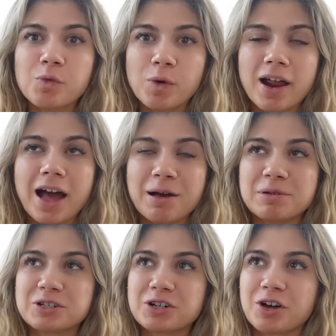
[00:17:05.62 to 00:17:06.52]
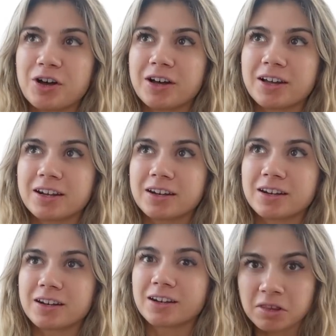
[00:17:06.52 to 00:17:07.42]
What happened
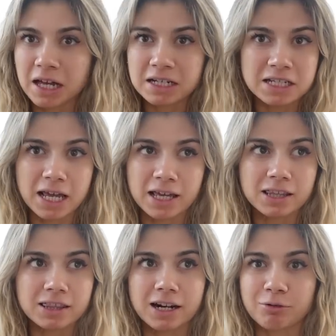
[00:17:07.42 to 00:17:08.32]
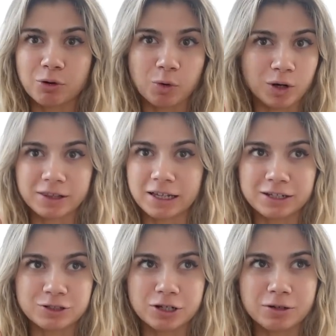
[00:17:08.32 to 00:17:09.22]
on that day that I recorded that
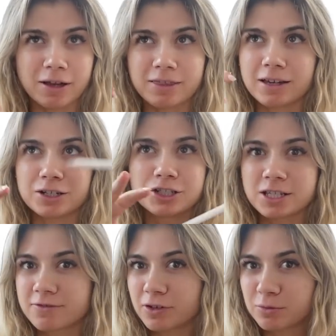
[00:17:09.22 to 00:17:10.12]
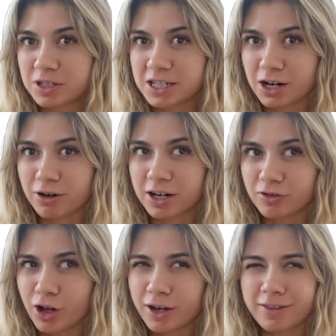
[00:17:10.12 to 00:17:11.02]
intro. I think I just filmed the decorating
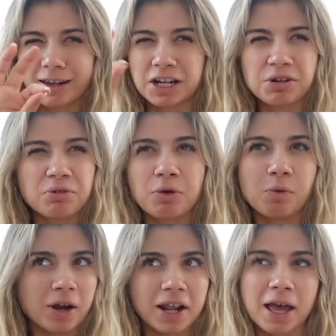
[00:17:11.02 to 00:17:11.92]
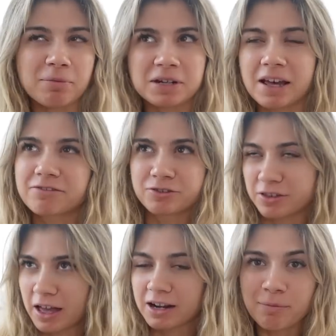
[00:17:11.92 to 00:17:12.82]
vlog, and then I don't know what happened after
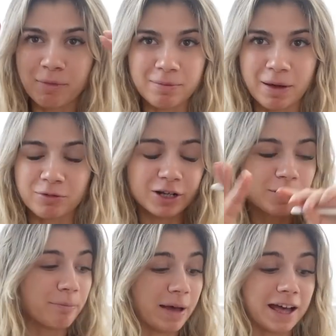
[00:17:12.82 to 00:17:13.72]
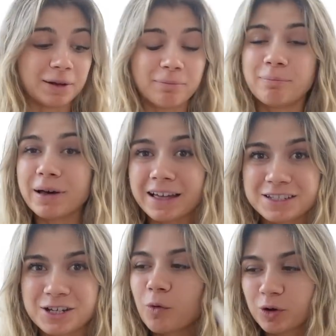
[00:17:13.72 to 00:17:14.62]
that. My memory, bad.
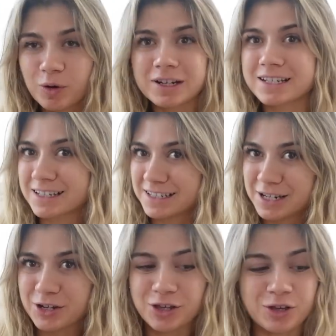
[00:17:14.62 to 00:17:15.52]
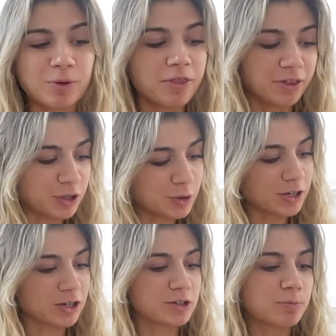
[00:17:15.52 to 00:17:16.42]
But we're going to continue the New
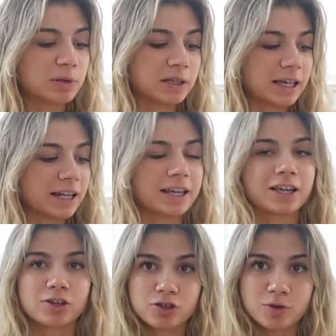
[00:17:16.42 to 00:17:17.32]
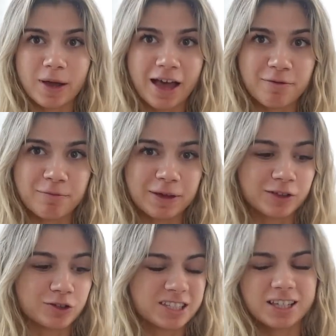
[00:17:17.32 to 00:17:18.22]
Year's planning, so I have my
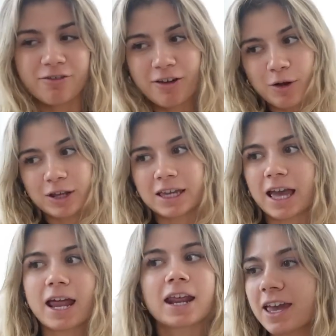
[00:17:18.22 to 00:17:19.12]
little stuff out again.